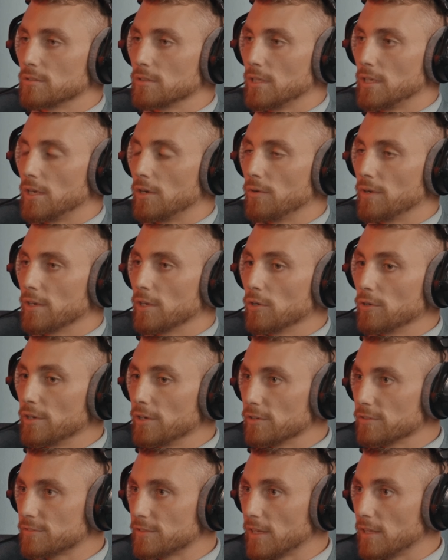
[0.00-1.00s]
you know, and go to
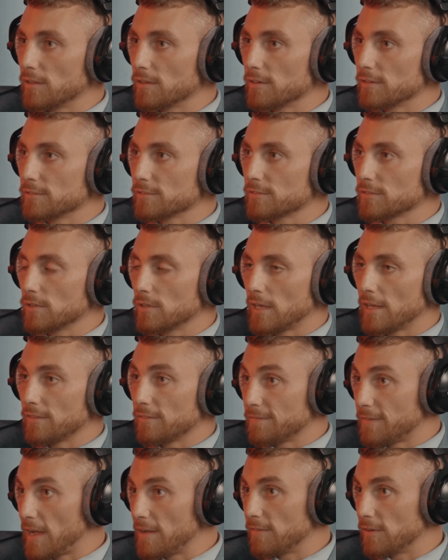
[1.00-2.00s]
your sellers
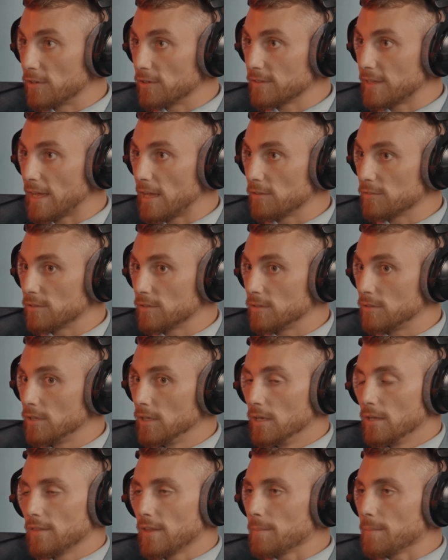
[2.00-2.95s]
at 500,000.